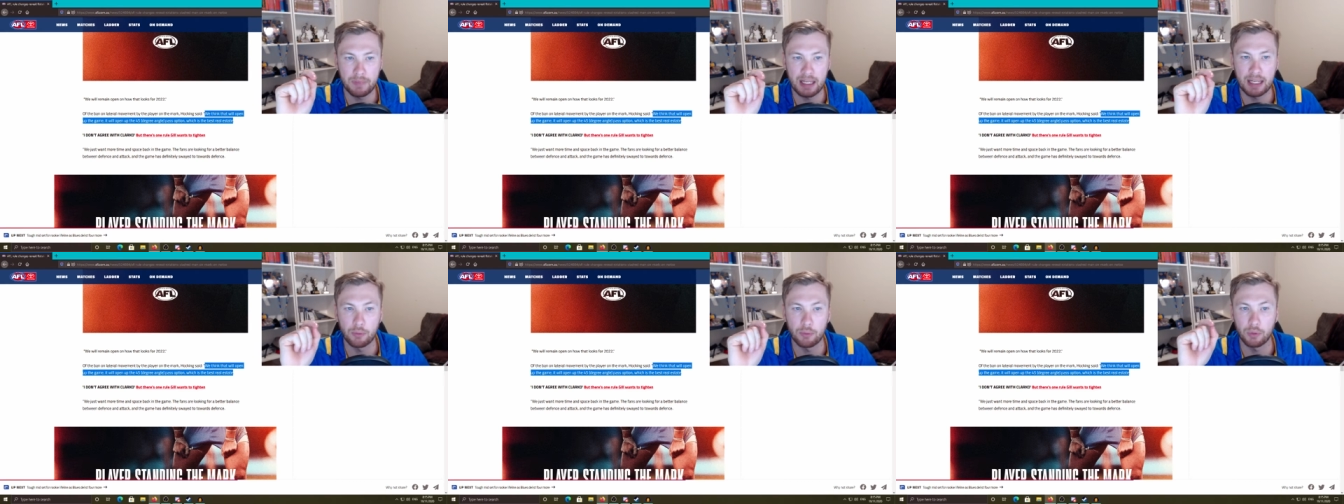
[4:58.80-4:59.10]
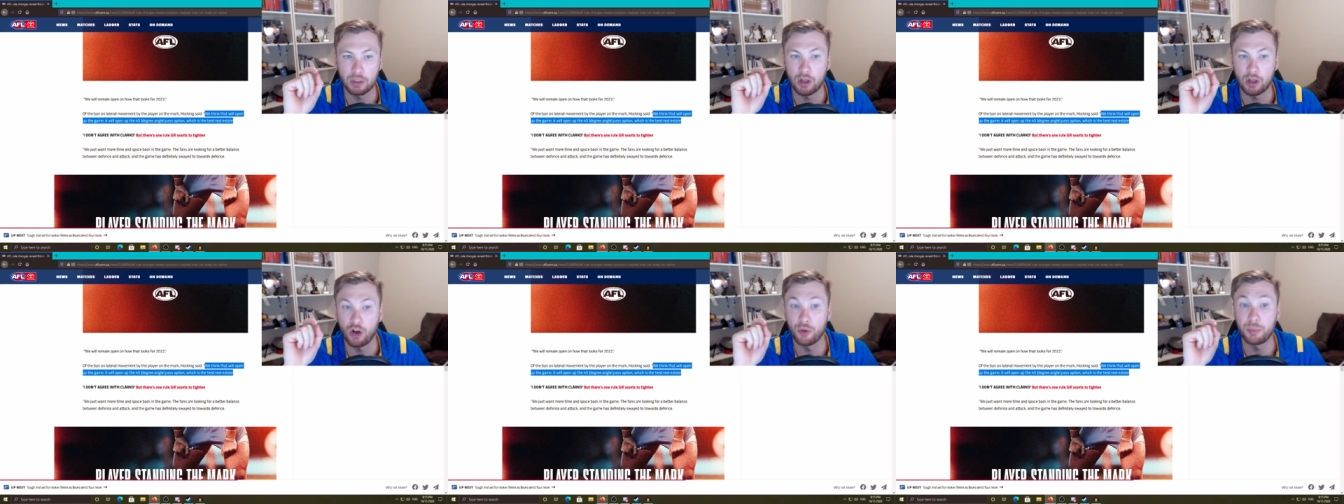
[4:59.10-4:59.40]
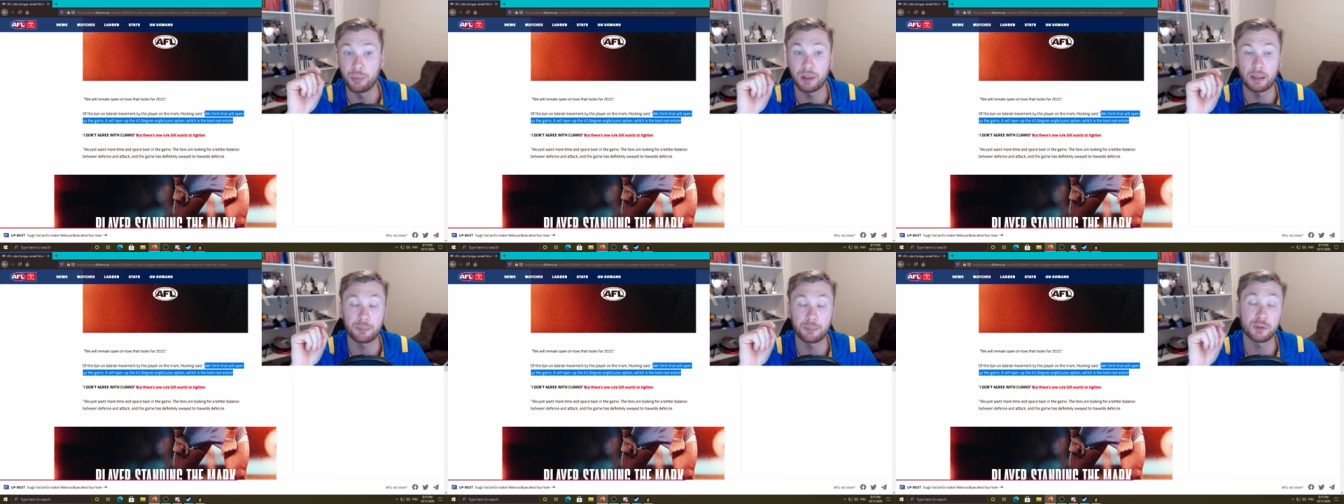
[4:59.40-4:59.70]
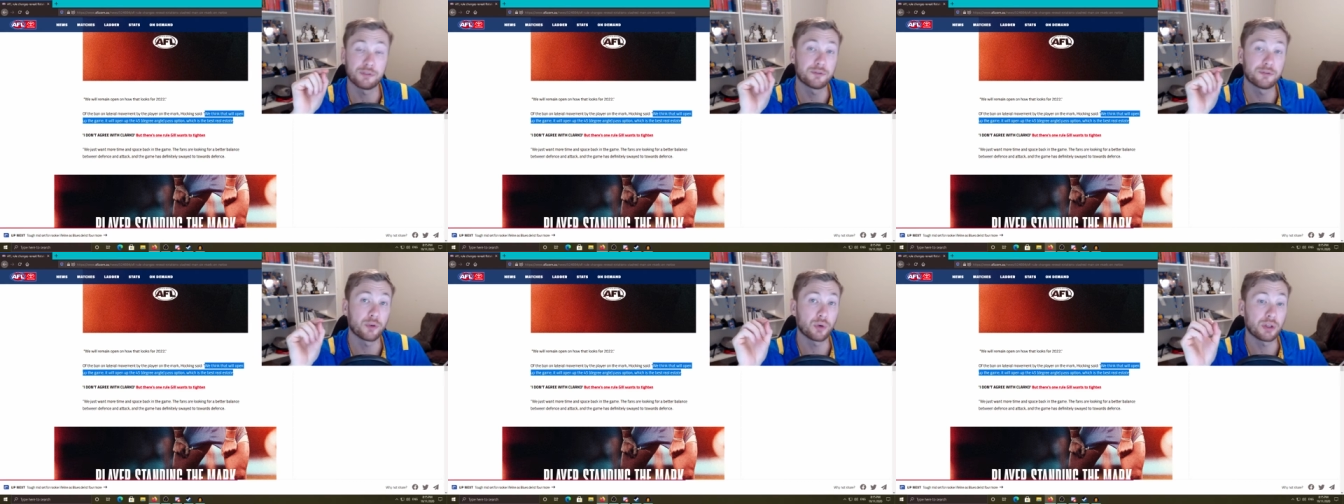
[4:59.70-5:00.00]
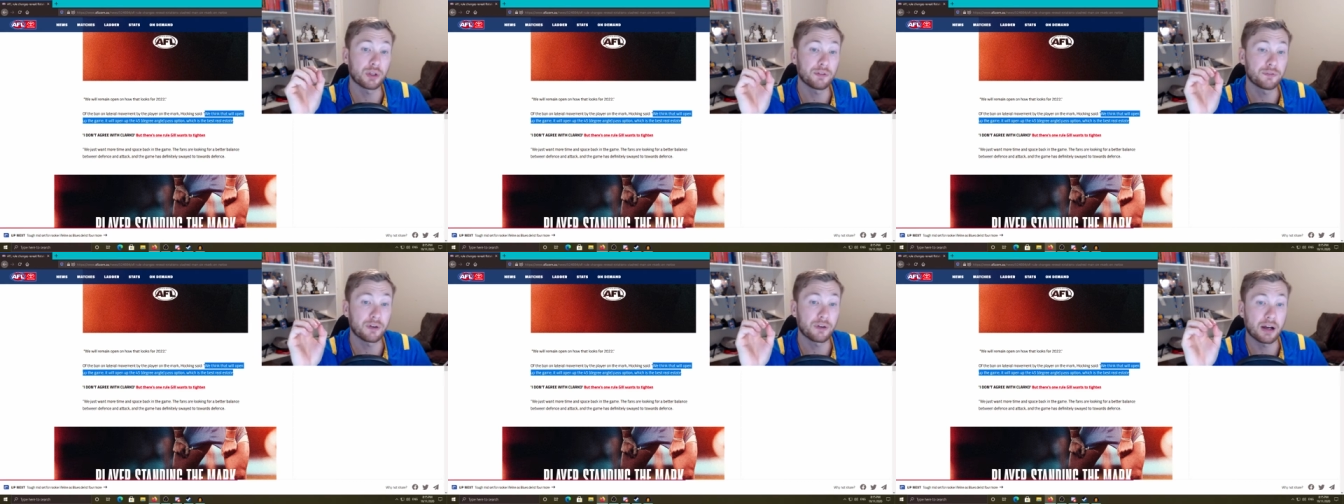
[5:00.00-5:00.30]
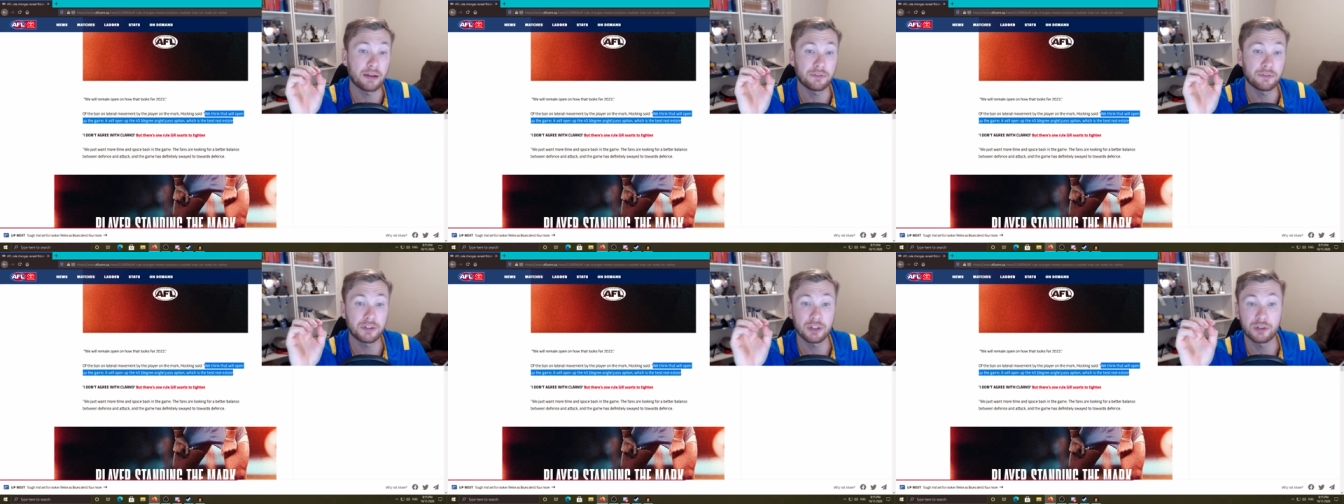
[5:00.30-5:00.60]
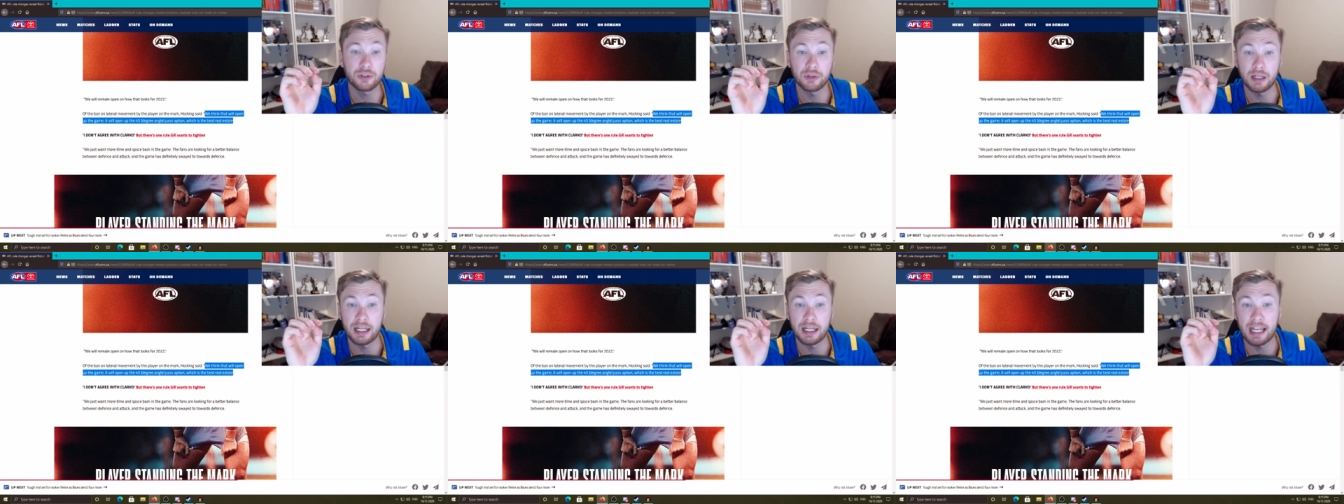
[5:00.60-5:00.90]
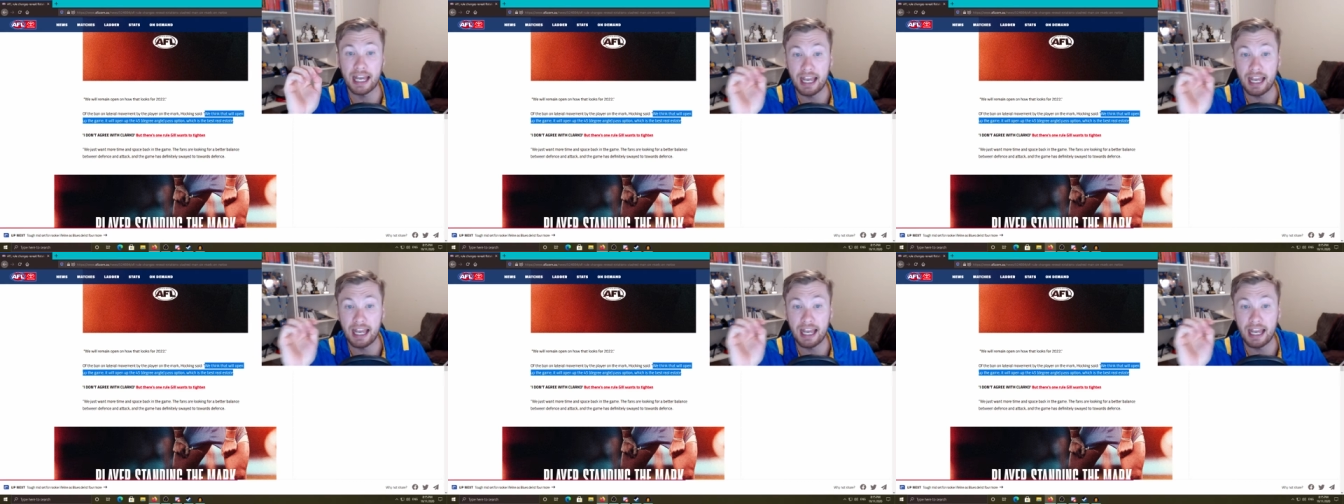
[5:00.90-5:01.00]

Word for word: it will open up the 45 degree